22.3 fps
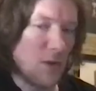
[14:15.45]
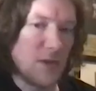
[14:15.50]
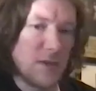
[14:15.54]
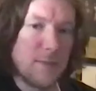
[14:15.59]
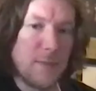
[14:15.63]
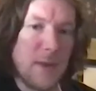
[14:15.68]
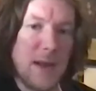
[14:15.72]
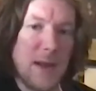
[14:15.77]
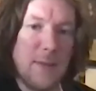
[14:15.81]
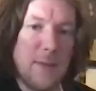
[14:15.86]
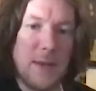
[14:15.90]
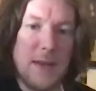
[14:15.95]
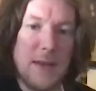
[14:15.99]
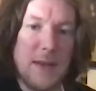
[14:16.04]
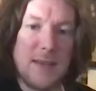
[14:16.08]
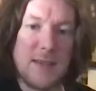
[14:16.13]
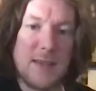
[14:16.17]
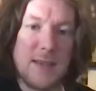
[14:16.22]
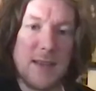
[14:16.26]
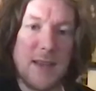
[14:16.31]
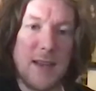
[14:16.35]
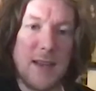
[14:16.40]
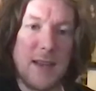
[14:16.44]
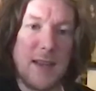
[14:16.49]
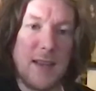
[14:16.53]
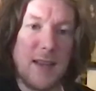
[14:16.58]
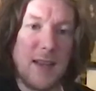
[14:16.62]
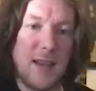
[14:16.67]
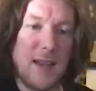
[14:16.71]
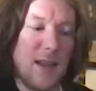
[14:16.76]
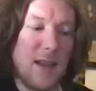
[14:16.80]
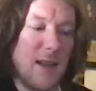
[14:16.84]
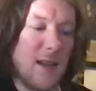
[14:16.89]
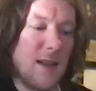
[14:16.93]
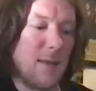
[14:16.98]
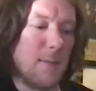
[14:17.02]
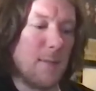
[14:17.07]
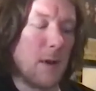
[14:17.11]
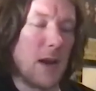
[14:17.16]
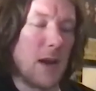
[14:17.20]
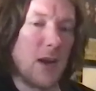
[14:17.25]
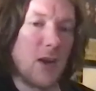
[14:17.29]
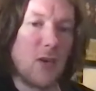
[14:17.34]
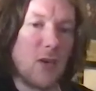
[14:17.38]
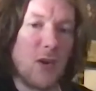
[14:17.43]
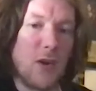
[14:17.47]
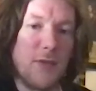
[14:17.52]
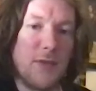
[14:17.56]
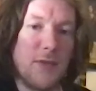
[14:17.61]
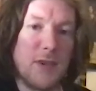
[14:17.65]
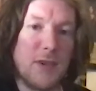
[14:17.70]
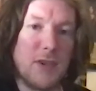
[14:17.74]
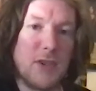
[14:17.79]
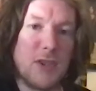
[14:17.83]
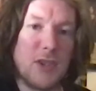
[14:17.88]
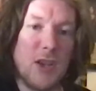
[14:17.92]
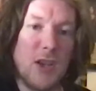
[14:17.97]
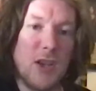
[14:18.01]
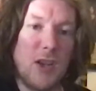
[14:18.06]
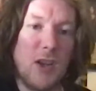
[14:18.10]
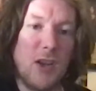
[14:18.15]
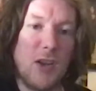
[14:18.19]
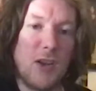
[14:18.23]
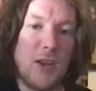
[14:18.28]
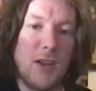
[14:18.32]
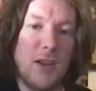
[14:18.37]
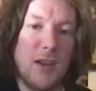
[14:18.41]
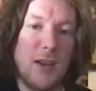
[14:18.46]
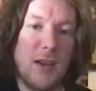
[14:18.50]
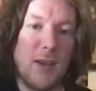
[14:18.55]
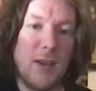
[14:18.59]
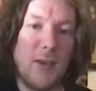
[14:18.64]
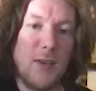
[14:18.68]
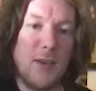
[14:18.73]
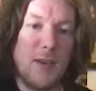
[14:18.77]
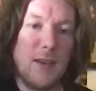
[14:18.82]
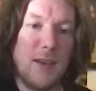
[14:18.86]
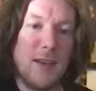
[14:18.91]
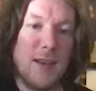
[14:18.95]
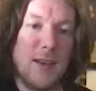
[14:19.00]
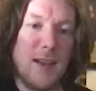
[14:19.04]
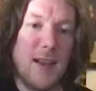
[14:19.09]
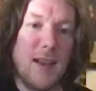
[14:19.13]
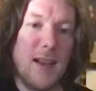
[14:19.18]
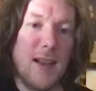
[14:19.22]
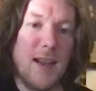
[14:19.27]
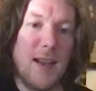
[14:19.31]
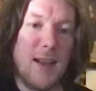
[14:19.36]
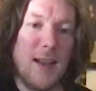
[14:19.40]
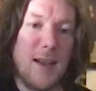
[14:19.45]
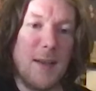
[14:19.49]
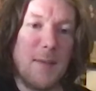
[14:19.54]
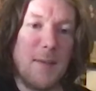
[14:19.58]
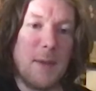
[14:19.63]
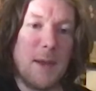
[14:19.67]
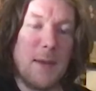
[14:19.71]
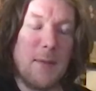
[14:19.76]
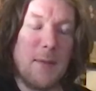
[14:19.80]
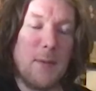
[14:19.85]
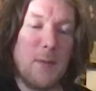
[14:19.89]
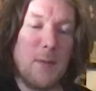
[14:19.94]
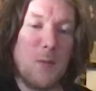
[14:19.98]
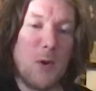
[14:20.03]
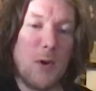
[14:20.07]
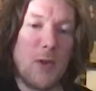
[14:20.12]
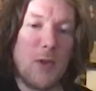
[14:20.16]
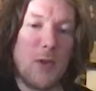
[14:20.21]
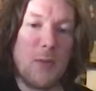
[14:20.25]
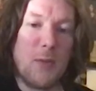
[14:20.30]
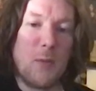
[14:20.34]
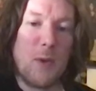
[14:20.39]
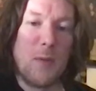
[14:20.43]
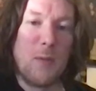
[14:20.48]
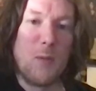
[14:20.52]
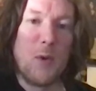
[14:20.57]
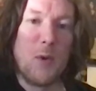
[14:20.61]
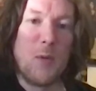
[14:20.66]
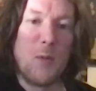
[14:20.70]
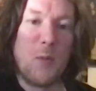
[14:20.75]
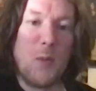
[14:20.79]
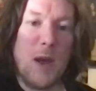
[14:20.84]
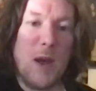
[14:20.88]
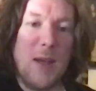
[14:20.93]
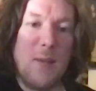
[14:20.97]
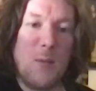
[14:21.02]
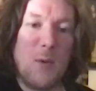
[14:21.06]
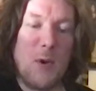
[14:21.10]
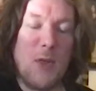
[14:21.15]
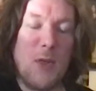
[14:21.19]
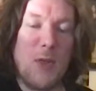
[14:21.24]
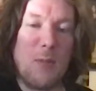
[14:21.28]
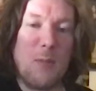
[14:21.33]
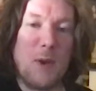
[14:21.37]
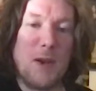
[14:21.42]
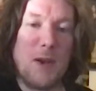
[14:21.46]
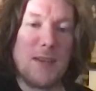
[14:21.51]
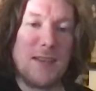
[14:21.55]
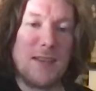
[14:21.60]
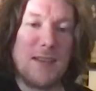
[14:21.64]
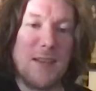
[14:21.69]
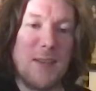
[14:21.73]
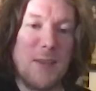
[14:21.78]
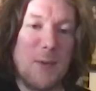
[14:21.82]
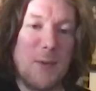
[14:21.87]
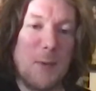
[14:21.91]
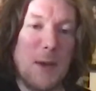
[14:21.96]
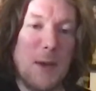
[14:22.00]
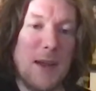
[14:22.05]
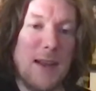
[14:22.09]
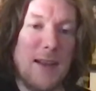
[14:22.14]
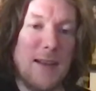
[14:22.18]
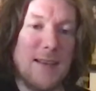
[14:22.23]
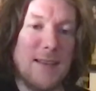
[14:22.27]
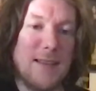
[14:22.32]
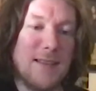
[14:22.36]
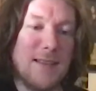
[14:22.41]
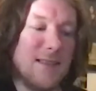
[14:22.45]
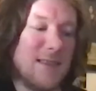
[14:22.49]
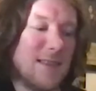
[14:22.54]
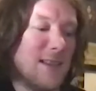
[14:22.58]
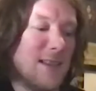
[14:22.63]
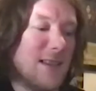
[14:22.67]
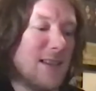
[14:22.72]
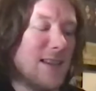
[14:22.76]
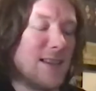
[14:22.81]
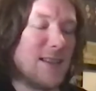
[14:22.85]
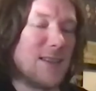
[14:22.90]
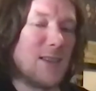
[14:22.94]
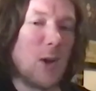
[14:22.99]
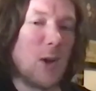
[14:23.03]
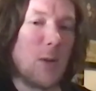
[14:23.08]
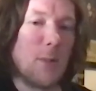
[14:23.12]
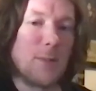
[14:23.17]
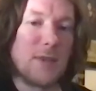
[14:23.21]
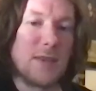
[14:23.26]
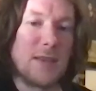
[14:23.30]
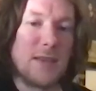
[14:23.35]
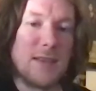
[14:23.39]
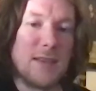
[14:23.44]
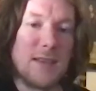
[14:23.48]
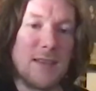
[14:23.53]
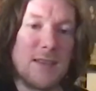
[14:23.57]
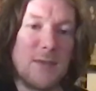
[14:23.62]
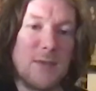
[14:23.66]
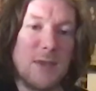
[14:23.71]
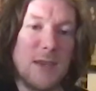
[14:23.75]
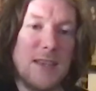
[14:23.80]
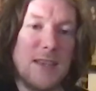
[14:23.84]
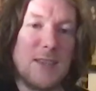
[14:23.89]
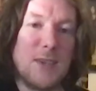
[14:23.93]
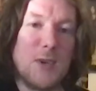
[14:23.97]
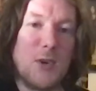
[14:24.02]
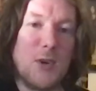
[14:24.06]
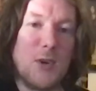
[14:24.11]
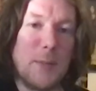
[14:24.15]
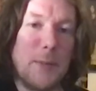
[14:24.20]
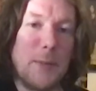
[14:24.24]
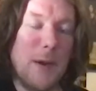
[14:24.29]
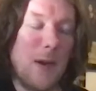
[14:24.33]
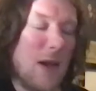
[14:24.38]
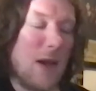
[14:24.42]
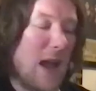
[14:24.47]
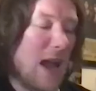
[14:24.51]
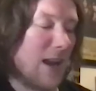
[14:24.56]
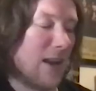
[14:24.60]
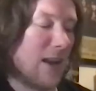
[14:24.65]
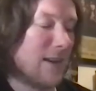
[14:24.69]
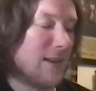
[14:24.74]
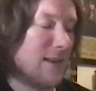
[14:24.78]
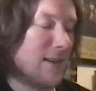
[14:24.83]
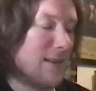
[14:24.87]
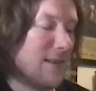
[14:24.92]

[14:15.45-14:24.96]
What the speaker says: maybe it's like Mycroft and Sherlock, you know. Maybe one of them went one way and one of them went another way, and Thompson doesn't really talk about Alan.